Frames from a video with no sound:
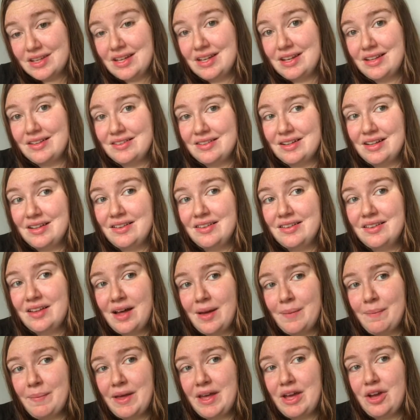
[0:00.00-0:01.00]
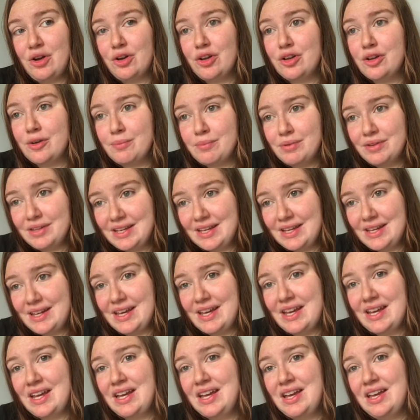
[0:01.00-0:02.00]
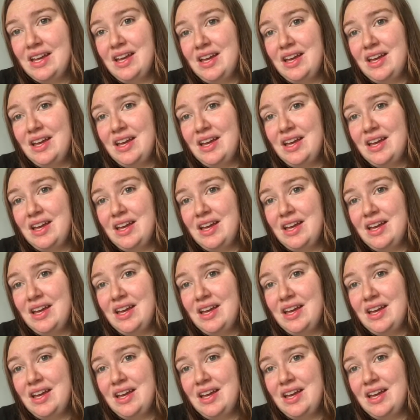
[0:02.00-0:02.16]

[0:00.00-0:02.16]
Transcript: and it's not stopping or you're bleeding,